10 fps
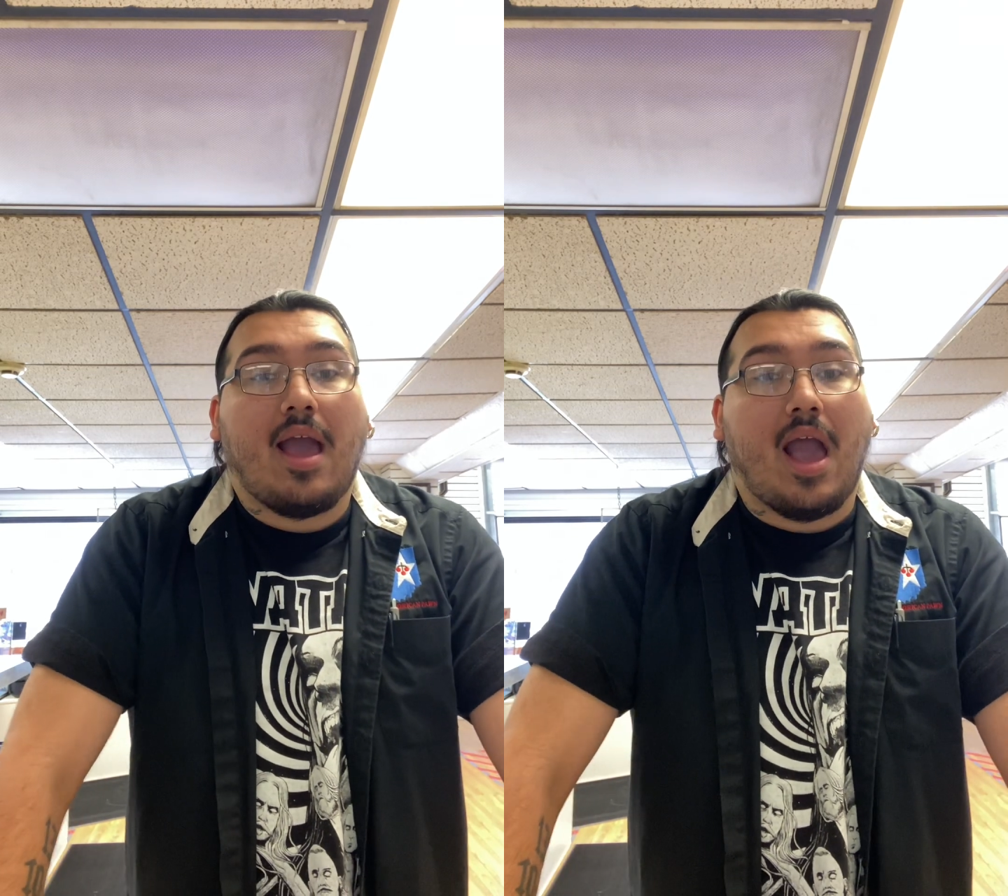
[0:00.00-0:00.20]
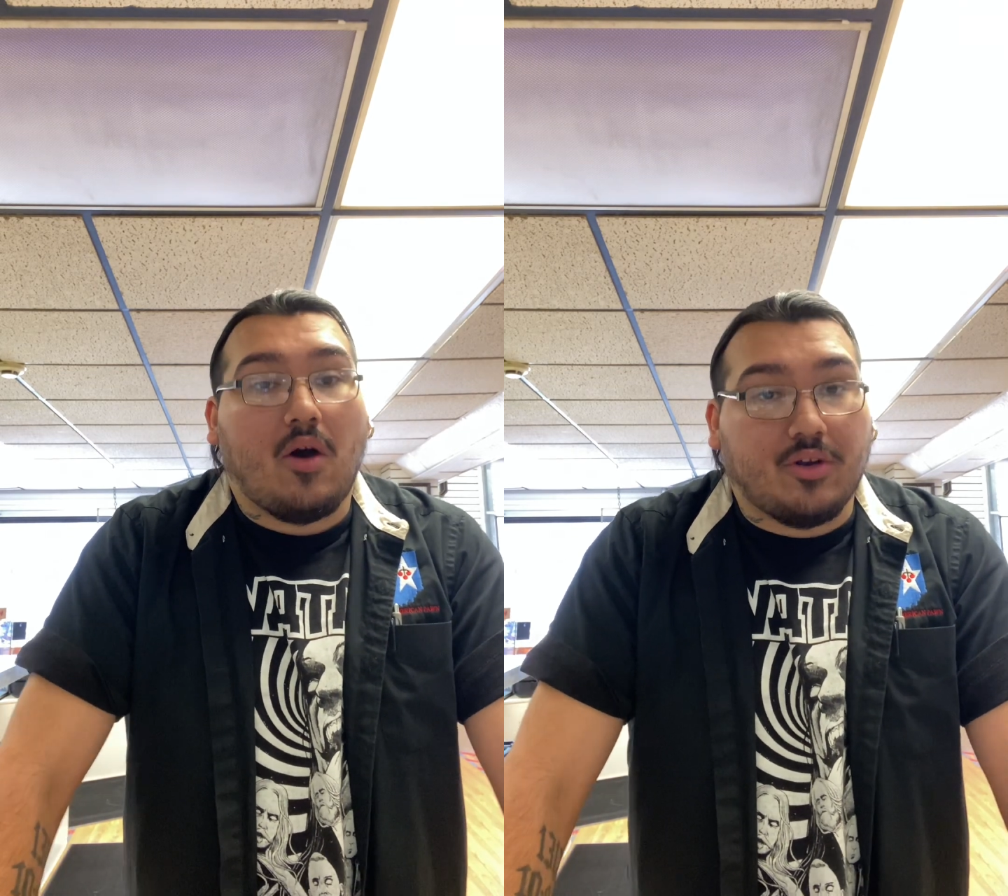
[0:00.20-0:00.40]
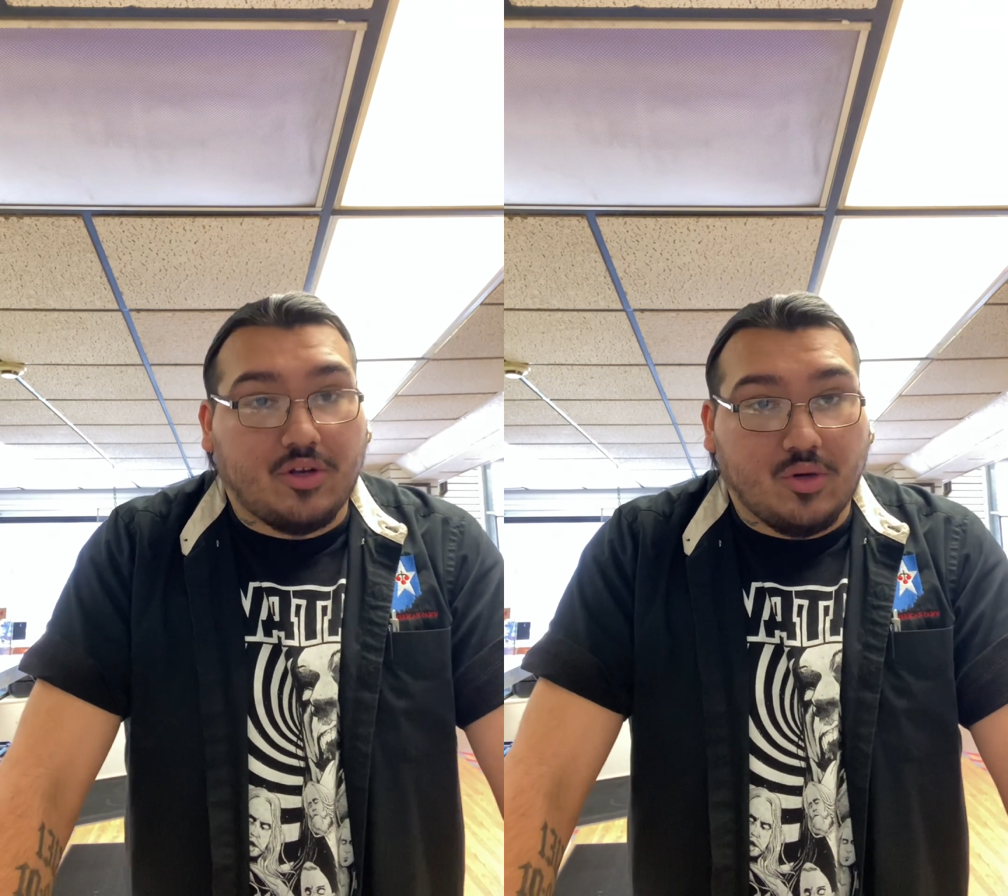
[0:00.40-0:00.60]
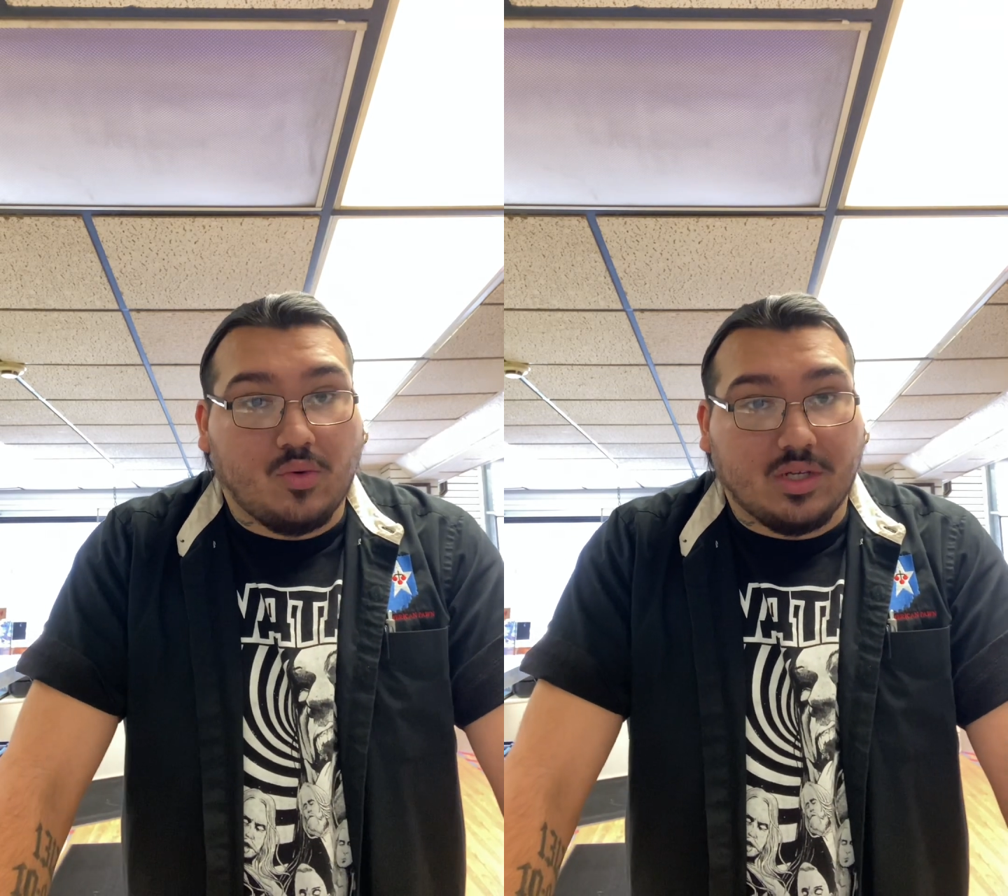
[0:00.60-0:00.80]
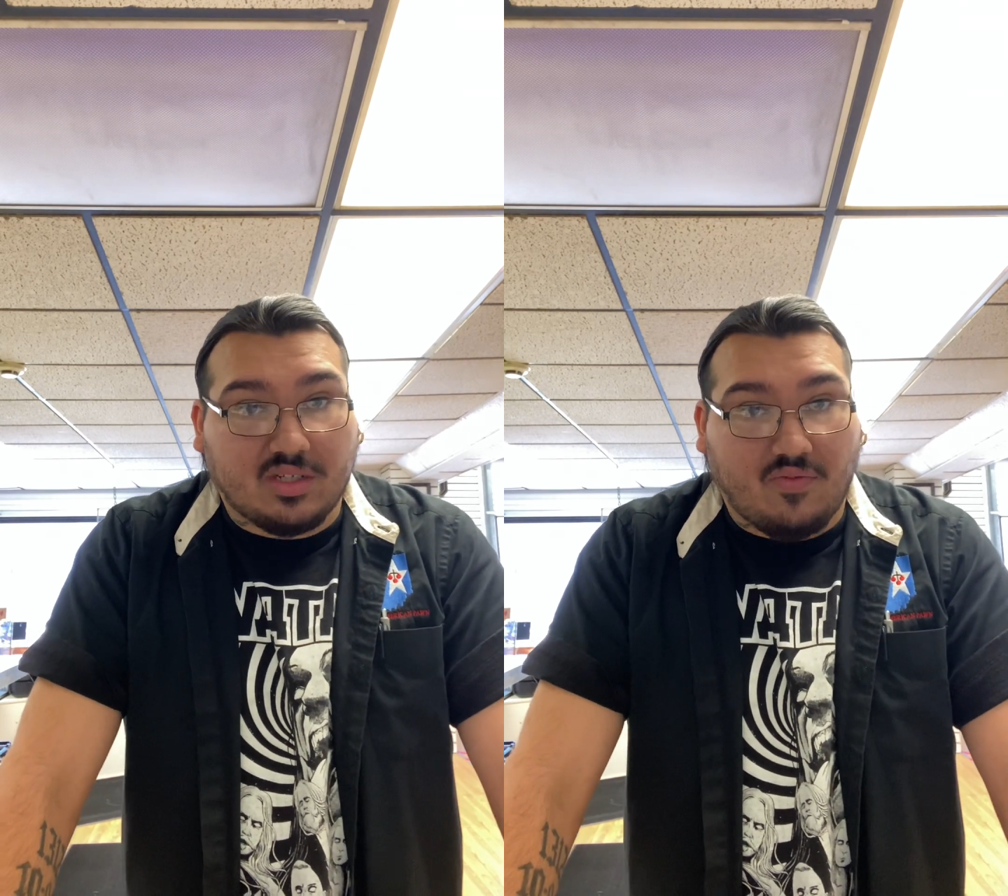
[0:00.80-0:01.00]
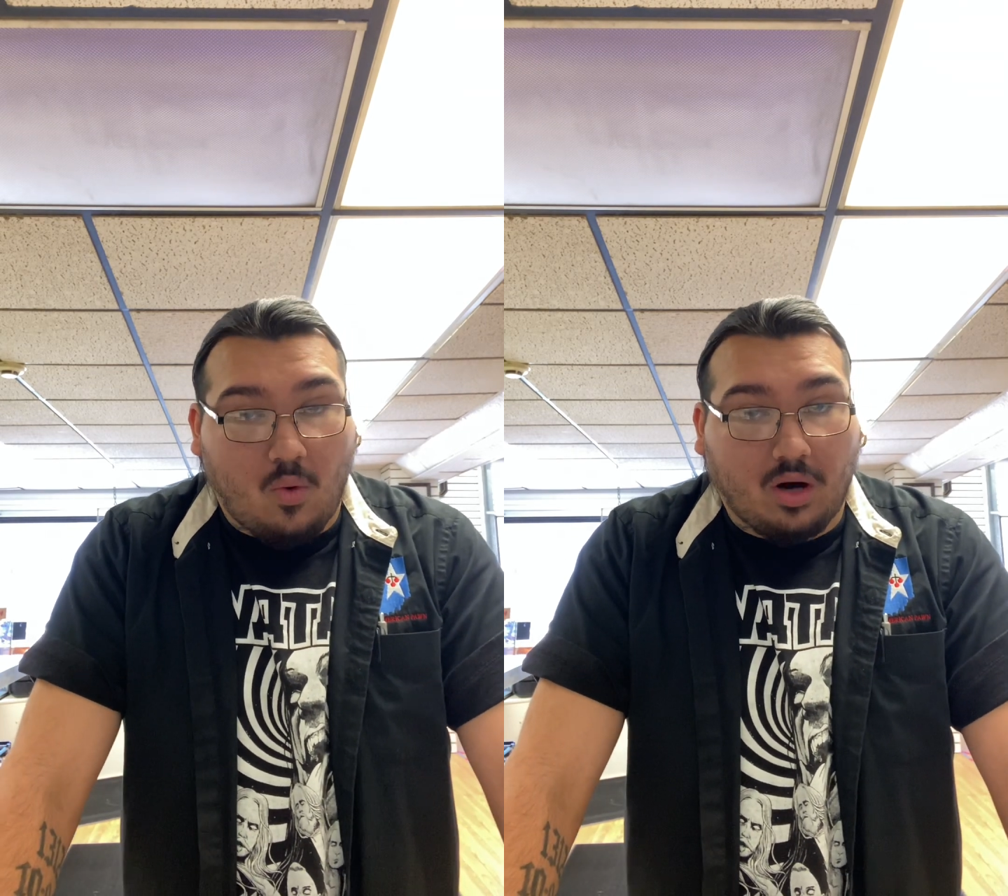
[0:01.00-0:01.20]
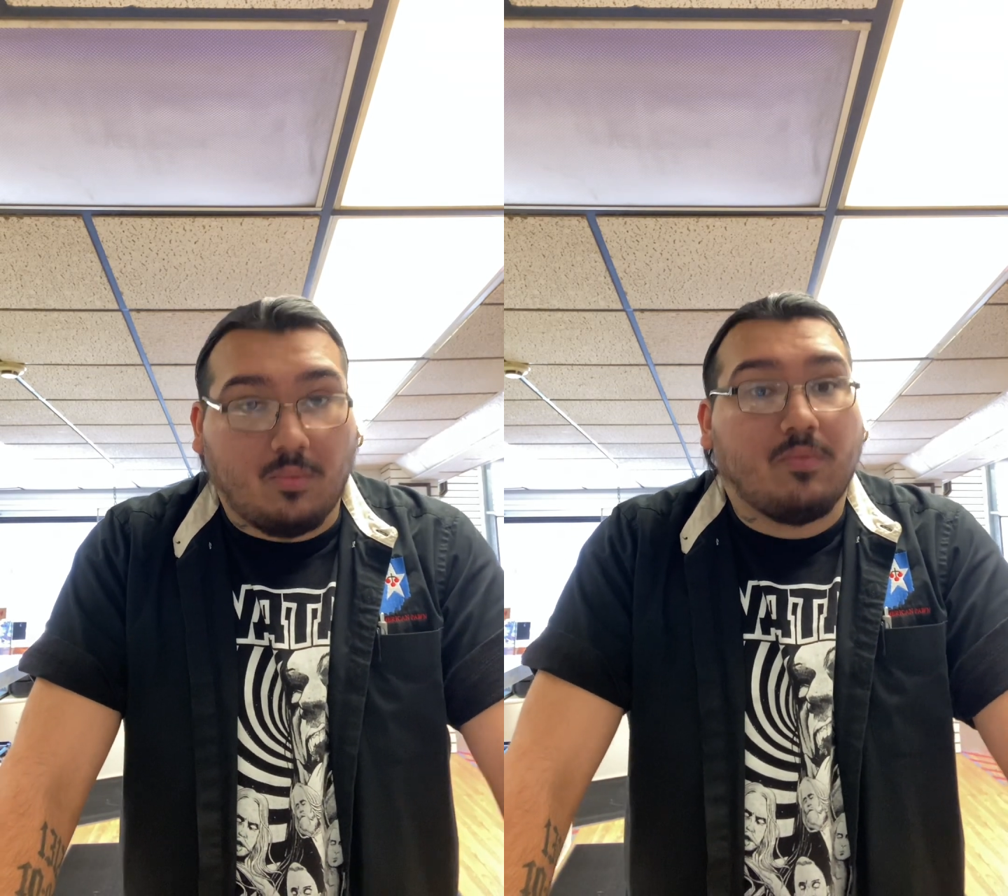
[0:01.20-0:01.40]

how to do this form,